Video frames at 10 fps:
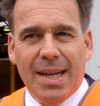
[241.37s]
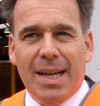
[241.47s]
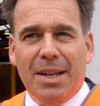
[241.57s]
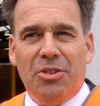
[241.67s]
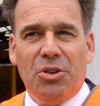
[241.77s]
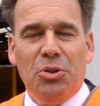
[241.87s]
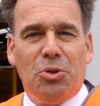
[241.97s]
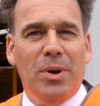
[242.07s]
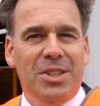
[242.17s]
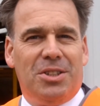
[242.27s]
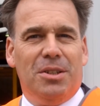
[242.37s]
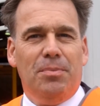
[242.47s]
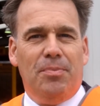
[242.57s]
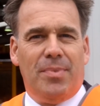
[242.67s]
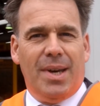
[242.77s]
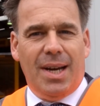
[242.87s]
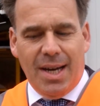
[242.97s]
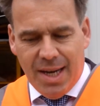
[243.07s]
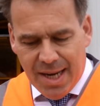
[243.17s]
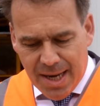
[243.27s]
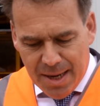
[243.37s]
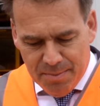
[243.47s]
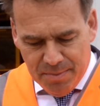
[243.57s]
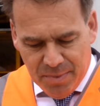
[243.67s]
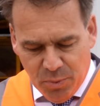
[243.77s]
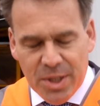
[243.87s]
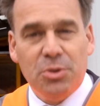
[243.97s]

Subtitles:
That's a good question. We